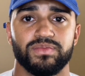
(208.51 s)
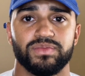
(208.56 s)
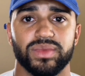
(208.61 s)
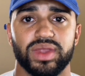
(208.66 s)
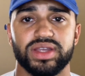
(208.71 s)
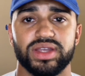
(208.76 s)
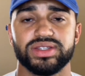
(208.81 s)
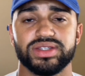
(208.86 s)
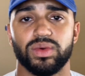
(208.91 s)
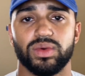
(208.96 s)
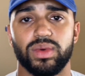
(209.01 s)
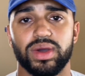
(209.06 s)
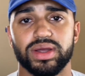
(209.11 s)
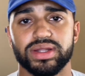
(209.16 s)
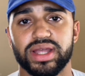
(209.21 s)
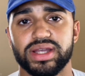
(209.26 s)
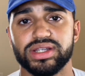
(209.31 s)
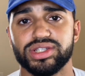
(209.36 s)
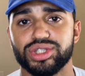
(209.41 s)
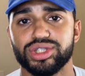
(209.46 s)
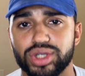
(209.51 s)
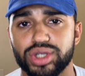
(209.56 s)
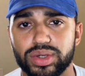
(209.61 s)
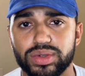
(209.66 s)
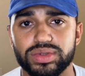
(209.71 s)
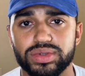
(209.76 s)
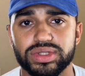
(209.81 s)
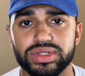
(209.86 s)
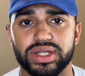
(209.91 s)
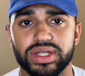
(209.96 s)
is the one that's
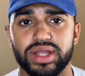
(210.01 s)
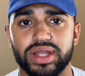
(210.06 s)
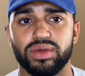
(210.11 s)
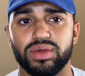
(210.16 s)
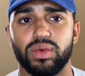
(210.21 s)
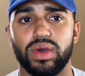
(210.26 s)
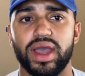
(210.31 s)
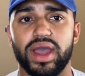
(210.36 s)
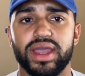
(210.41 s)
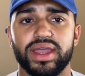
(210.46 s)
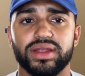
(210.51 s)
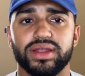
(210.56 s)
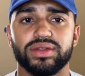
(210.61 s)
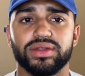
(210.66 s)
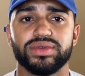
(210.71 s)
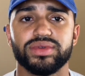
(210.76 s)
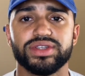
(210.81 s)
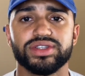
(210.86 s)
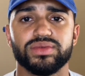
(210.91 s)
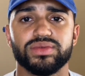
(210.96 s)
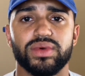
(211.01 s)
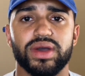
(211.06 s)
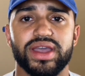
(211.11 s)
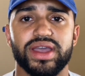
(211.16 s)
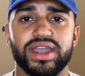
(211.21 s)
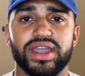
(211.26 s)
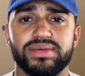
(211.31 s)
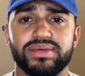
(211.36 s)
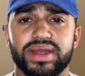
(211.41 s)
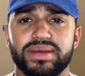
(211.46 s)
chosen, and the reason why
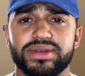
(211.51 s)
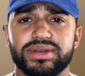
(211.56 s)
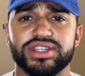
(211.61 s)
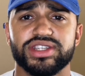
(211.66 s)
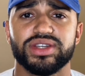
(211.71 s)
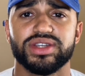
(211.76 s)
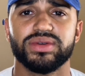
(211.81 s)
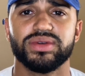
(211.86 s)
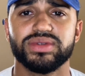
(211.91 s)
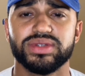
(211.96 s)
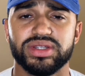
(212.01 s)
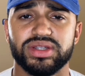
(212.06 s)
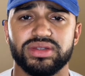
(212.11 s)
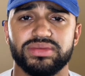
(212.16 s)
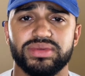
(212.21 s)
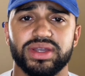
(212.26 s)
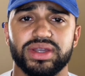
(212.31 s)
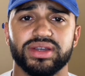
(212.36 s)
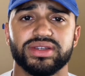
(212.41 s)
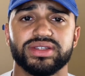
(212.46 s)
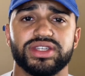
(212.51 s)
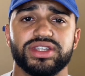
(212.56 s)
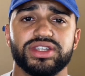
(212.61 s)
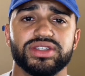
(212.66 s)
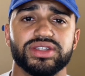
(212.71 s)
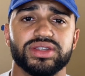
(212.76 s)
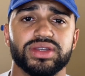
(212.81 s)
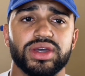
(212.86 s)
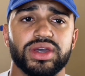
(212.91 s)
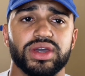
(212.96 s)
Abraham is chosen is because
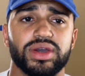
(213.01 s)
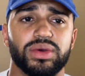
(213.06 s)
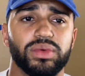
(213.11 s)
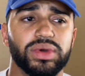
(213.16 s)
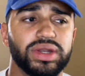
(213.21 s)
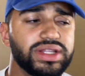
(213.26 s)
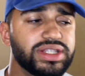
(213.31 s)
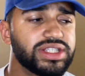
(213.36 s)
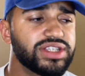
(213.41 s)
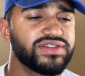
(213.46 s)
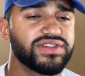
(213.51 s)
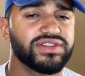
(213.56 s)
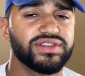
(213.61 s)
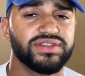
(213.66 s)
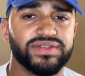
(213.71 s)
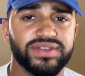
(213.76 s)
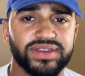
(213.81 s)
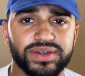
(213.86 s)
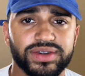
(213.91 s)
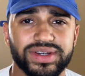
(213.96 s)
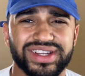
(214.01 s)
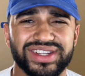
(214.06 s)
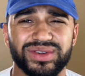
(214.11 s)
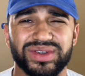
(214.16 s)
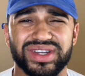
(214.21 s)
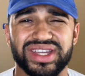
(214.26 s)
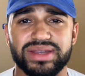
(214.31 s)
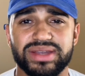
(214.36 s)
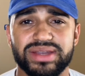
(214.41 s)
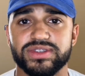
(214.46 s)
he's willing to fulfill
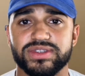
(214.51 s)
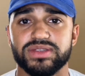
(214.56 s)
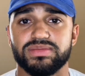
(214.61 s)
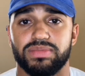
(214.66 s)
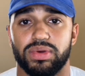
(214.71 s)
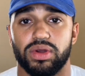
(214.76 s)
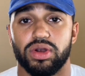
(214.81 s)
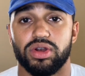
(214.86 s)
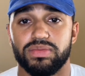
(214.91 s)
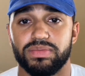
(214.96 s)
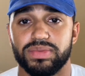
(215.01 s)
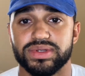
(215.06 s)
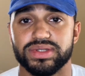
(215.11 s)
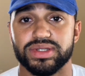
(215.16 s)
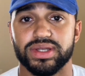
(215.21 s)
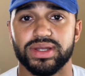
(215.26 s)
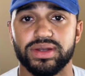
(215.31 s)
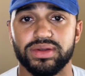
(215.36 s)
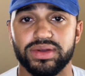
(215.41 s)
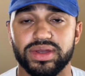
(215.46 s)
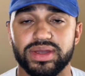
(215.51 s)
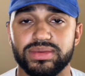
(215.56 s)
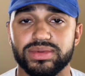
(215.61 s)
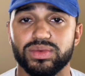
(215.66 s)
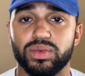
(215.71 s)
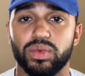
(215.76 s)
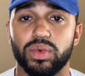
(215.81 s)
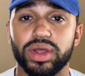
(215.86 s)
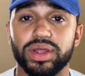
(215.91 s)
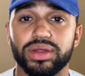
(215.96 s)
Elohim's purpose, Elohim's
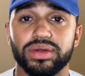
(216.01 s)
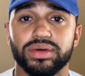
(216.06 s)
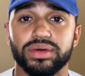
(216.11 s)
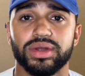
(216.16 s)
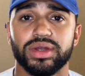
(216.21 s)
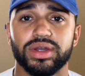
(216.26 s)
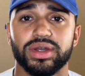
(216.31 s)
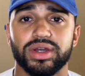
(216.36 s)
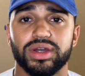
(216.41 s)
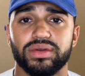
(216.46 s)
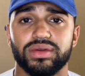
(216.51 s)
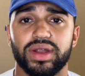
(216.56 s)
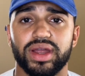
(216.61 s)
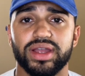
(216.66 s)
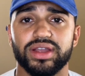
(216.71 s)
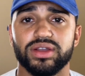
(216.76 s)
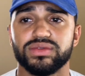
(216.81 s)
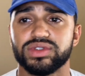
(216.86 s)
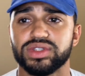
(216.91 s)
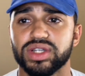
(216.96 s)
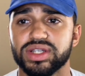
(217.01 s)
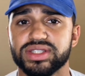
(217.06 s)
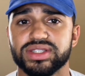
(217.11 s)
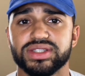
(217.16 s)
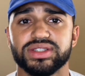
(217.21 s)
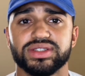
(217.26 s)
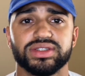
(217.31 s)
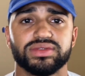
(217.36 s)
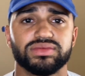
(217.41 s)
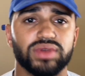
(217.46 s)
will, right, of
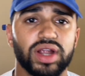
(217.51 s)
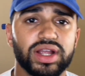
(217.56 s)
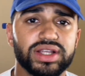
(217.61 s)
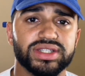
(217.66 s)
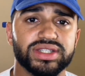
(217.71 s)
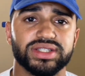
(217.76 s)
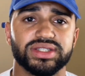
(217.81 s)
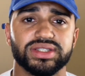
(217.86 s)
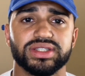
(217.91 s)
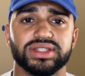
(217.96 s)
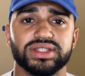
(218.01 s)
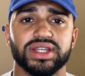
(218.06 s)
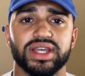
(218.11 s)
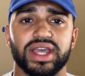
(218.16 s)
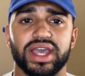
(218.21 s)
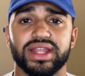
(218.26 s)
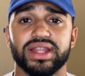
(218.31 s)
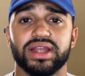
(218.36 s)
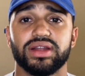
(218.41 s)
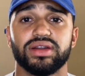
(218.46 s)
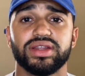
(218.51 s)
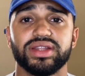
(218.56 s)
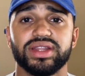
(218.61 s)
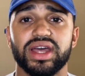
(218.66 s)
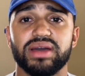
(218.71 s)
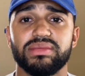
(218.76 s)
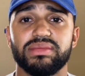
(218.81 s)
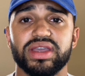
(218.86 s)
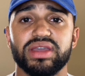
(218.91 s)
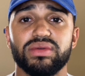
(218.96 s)
justice and righteousness. And not only
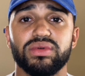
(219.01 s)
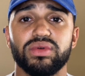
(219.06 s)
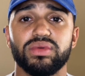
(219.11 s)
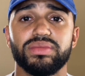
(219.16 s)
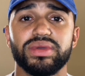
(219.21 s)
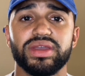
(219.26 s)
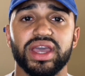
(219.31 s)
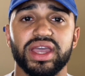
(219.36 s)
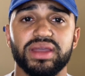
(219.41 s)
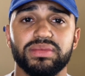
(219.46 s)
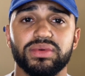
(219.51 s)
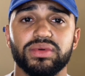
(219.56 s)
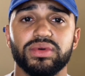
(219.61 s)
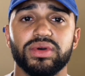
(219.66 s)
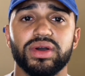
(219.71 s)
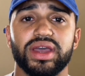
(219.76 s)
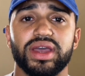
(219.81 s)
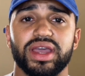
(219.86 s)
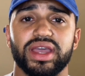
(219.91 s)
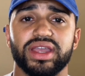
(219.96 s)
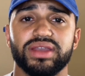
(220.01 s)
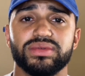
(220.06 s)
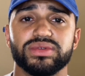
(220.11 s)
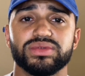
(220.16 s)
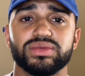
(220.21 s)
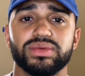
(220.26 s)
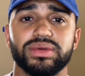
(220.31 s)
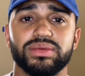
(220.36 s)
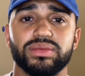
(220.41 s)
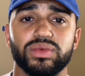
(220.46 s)
that, but he will be able, and
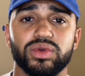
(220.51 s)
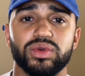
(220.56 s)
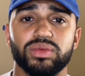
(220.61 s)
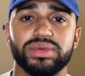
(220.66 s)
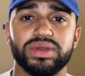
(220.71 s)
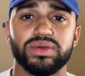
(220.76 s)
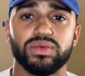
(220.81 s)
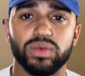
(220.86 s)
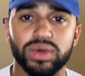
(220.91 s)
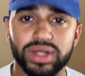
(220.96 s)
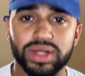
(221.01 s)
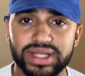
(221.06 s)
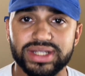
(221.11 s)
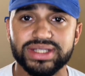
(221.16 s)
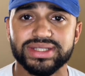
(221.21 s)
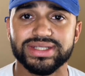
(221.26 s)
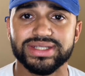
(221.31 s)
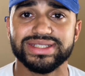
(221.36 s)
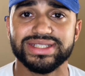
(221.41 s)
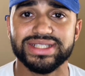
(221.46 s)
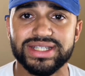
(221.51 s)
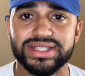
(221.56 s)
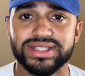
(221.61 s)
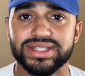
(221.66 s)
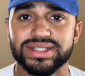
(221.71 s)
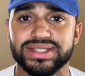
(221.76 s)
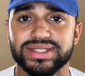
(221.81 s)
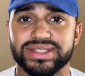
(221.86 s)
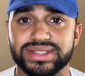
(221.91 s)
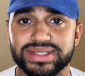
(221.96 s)
he will be willing to teach
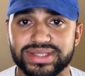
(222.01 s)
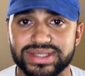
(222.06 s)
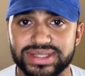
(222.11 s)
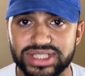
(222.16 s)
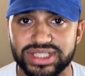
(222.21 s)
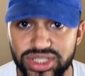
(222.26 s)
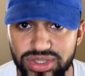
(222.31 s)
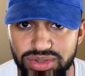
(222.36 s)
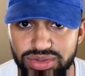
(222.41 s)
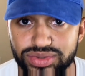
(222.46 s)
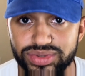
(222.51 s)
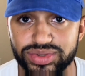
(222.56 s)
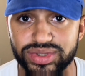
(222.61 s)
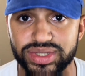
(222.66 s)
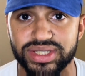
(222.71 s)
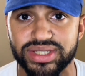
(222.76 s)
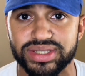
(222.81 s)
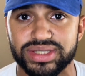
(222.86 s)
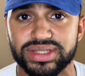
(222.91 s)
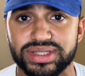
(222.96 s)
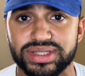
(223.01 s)
his children and